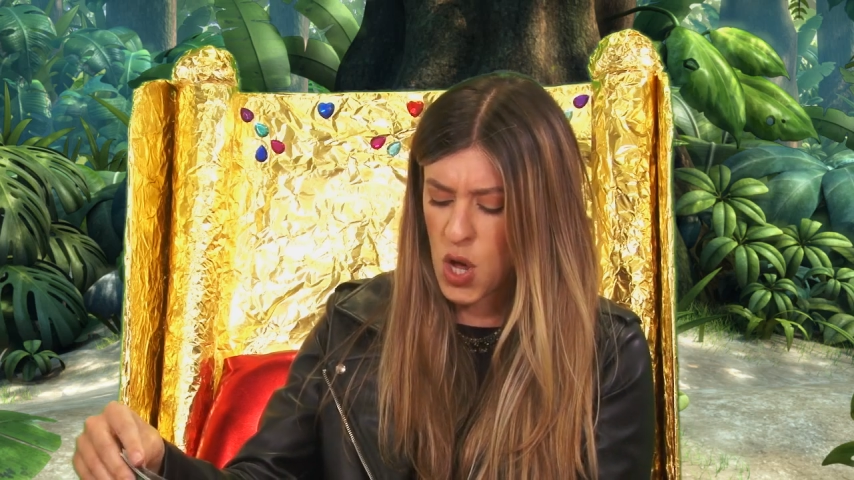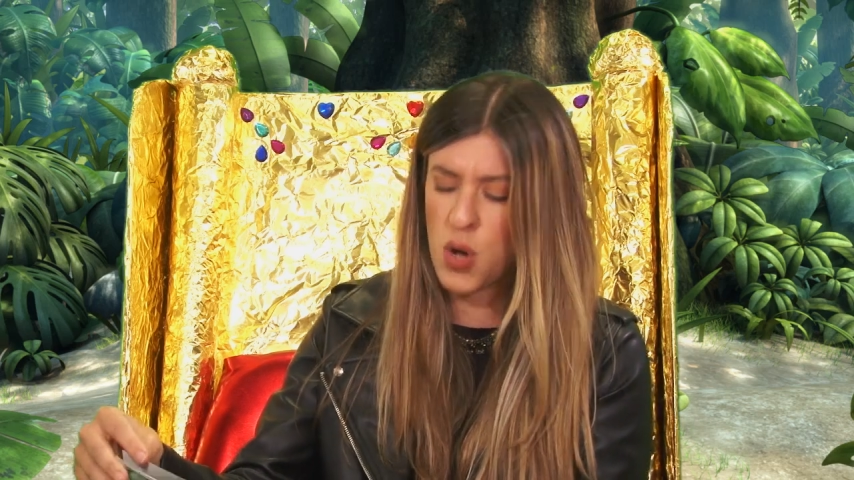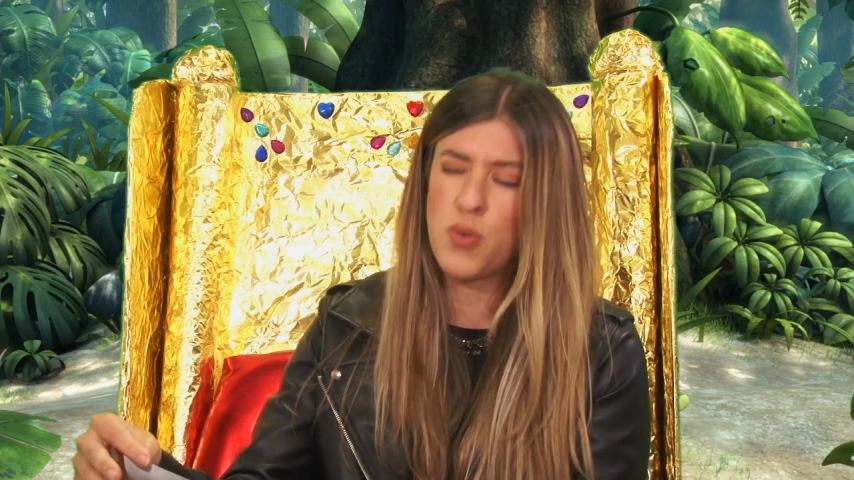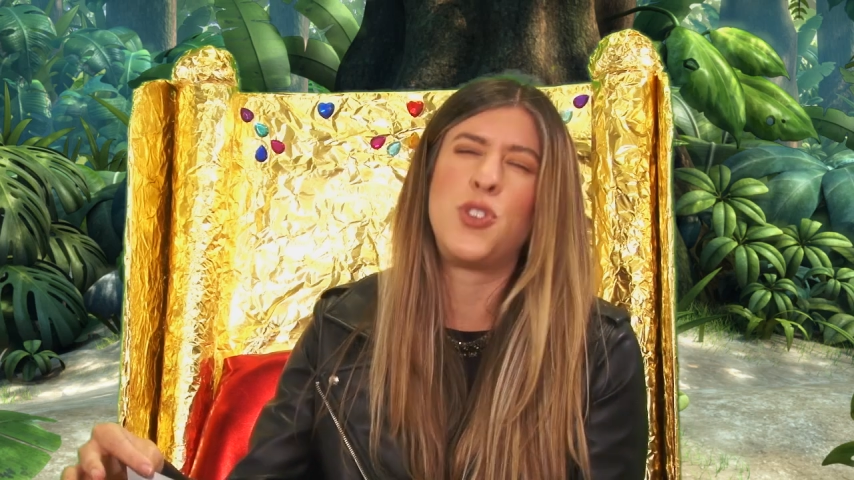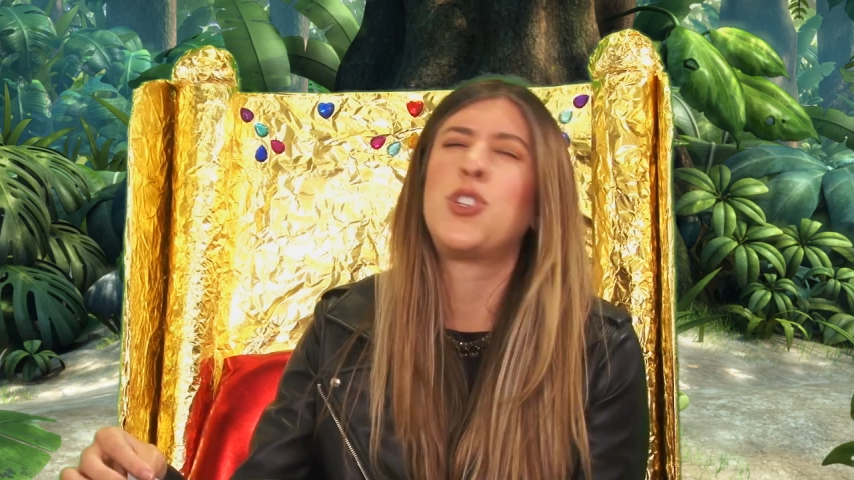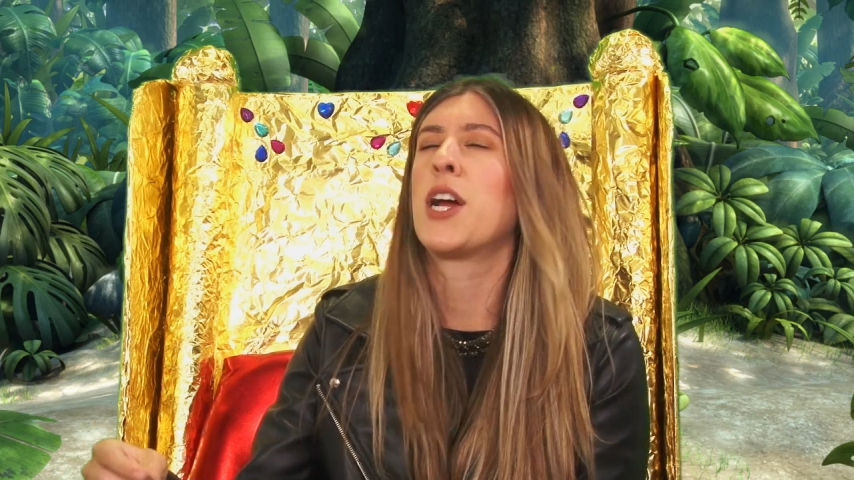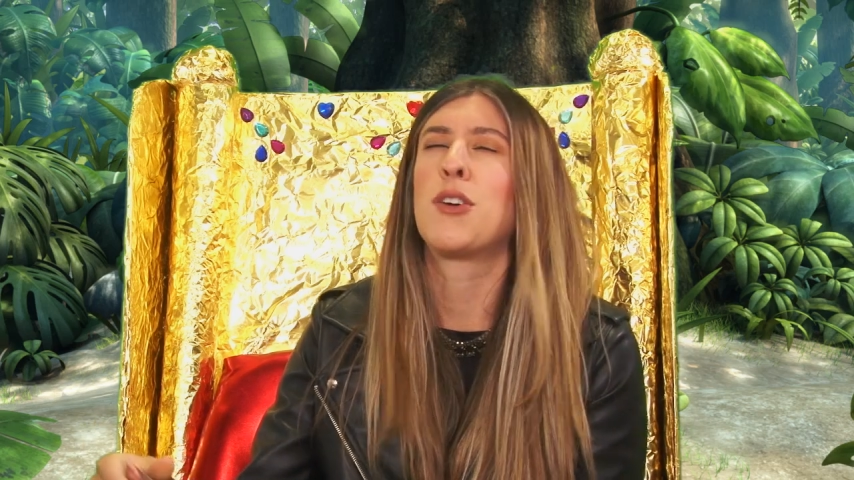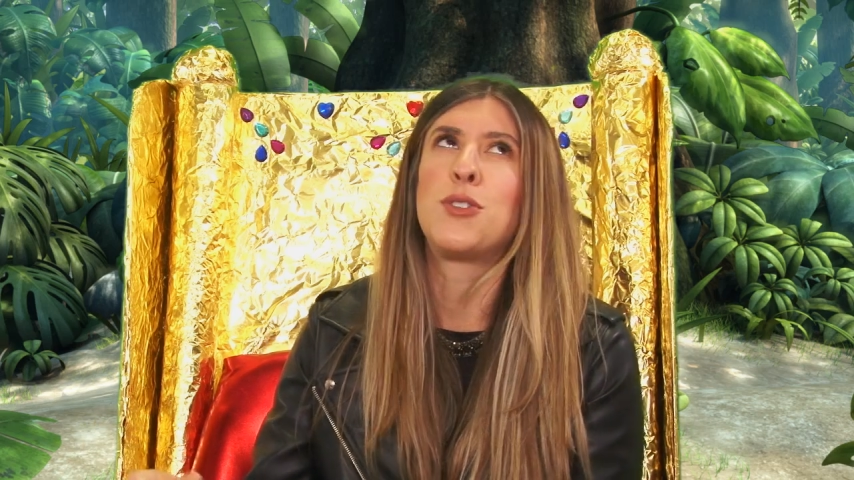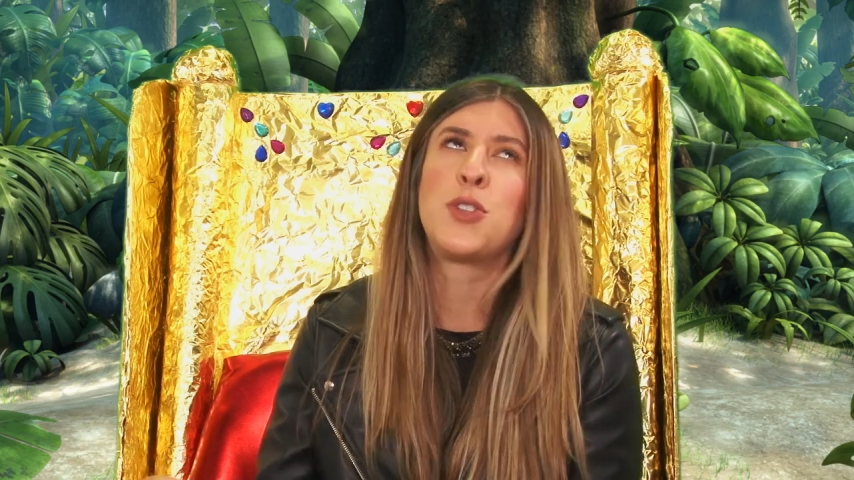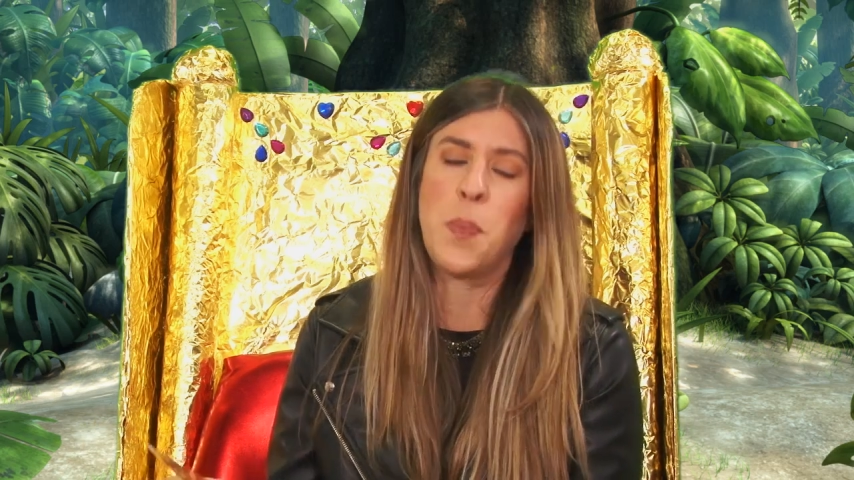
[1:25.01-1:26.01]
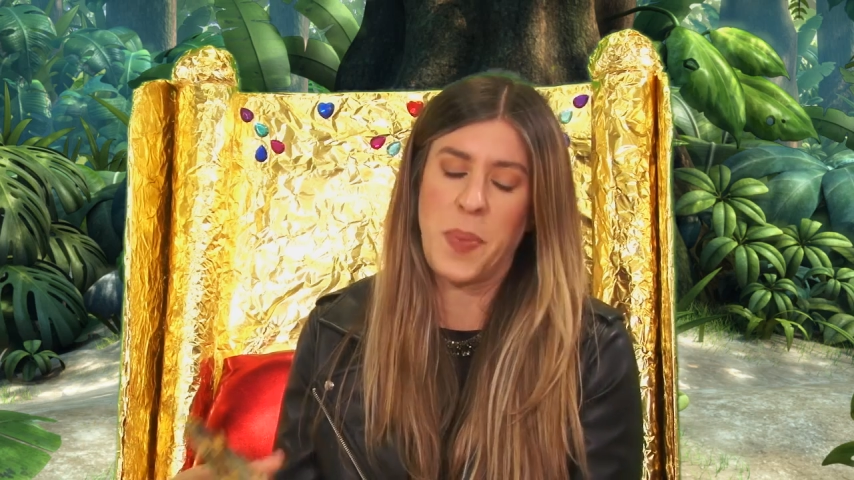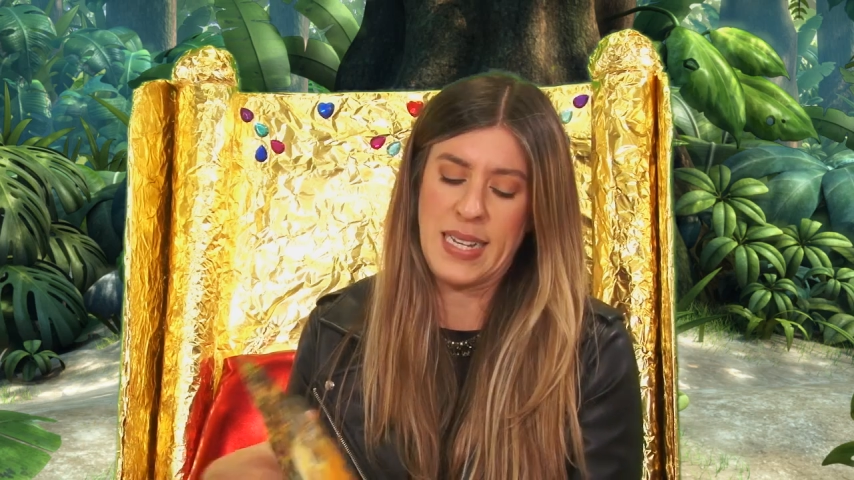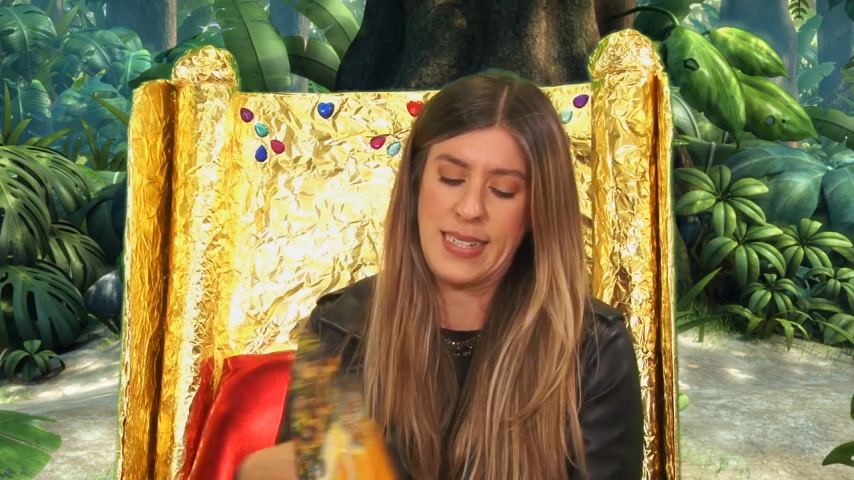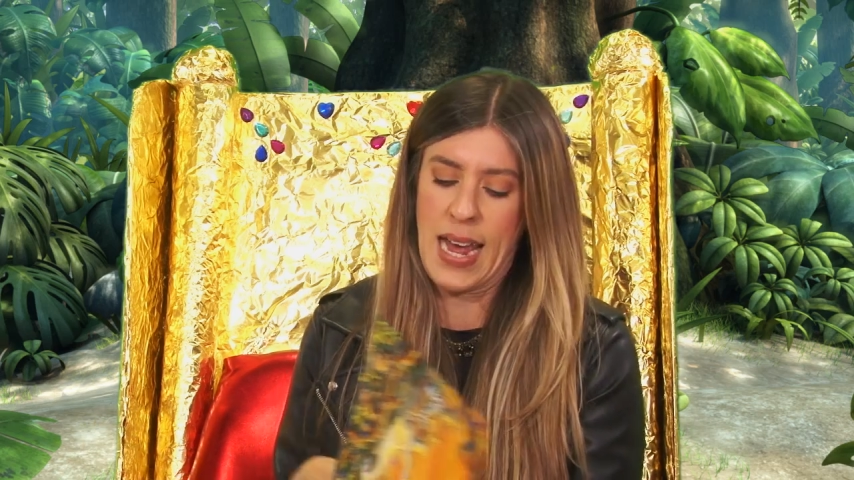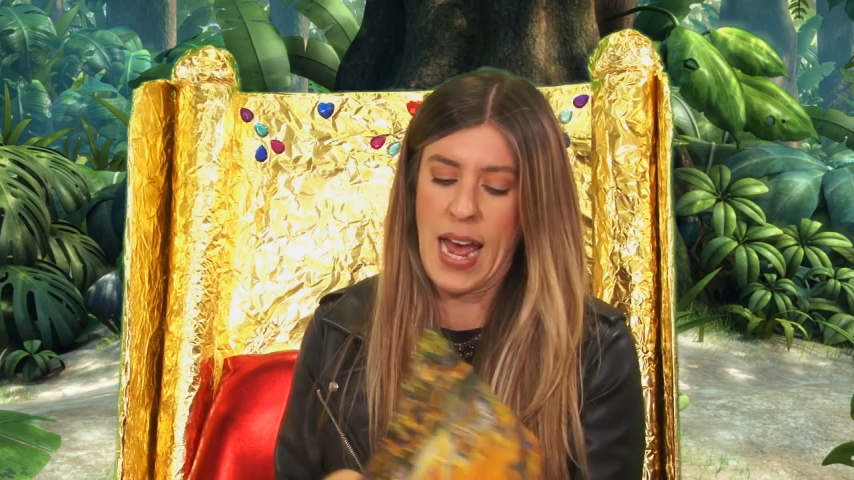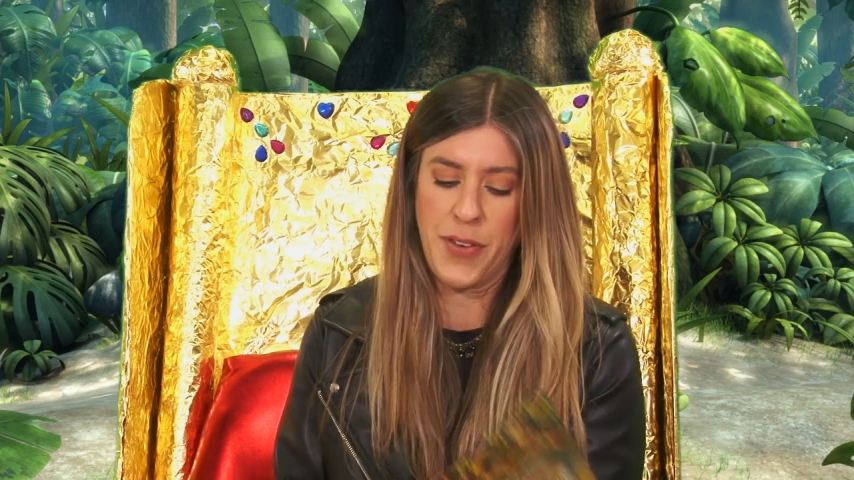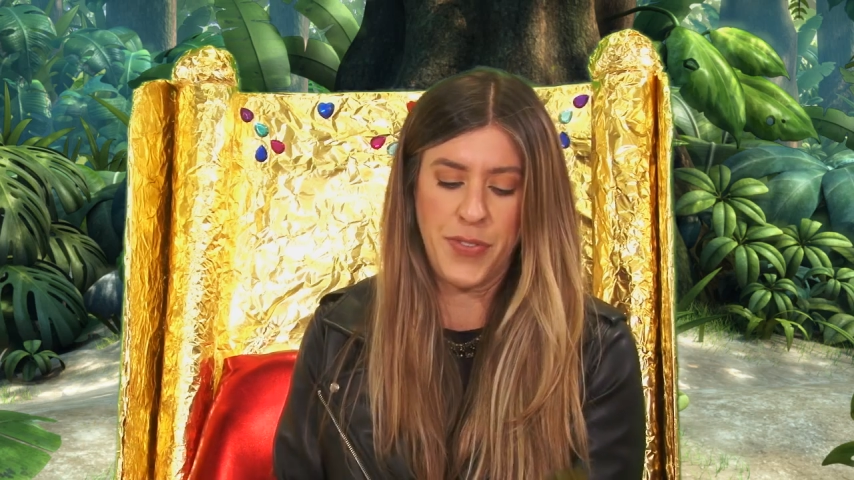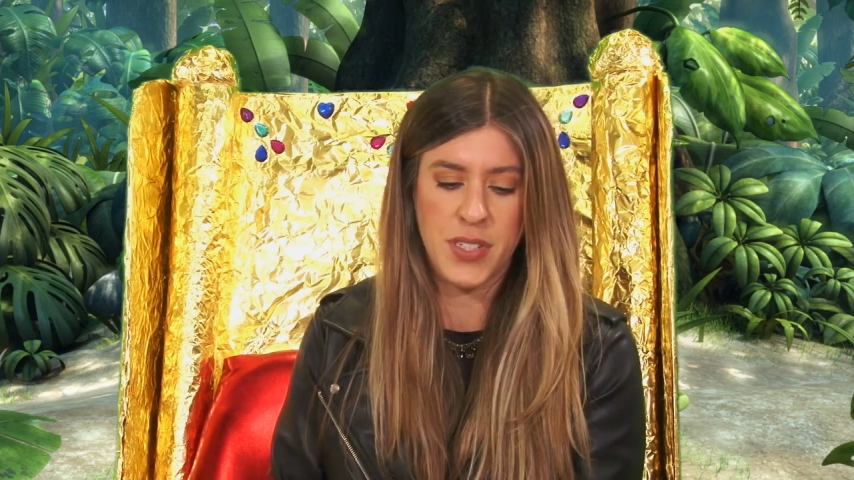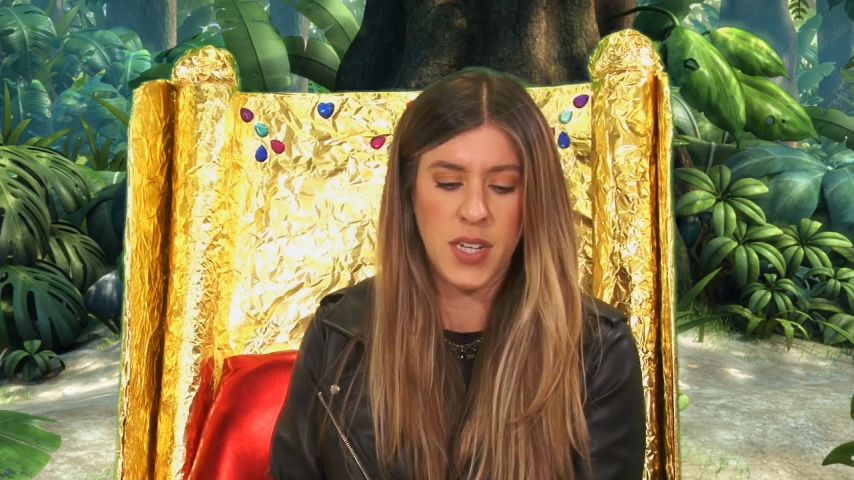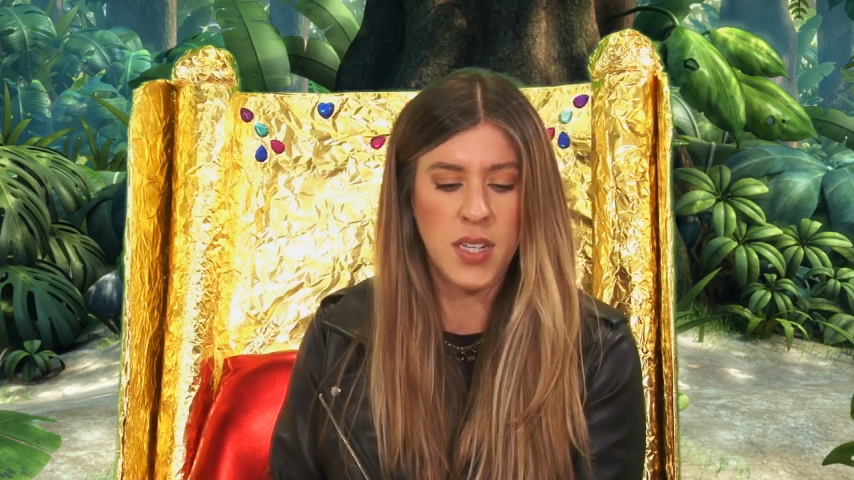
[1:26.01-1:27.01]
Oh, Gerald, don't be daft.